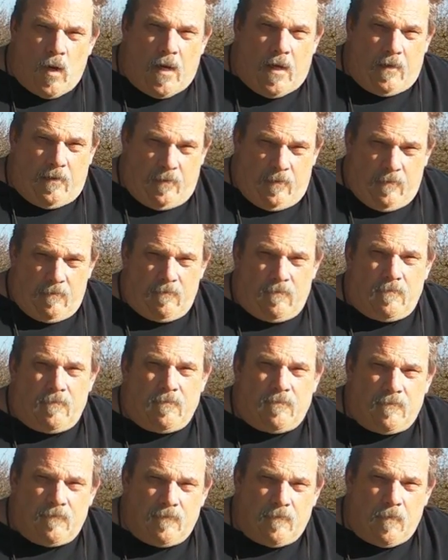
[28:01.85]
wait
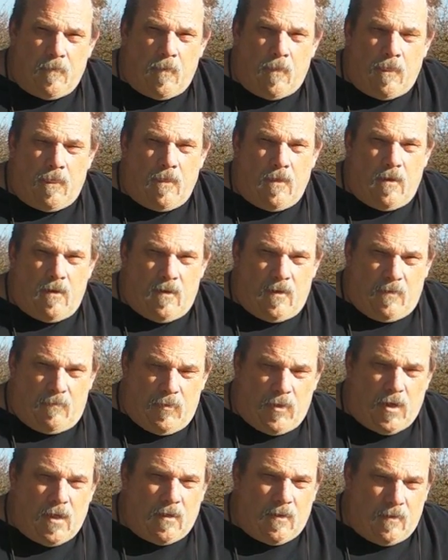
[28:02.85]
on a
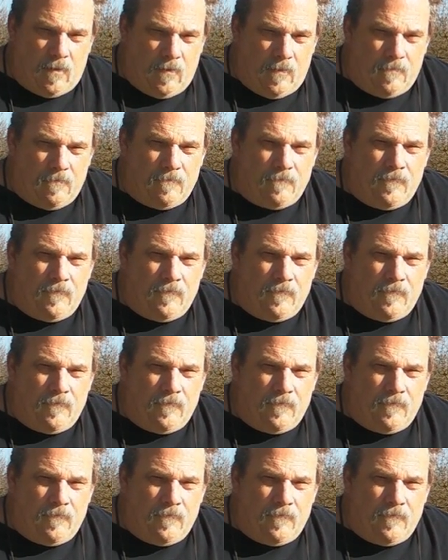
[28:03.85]
product,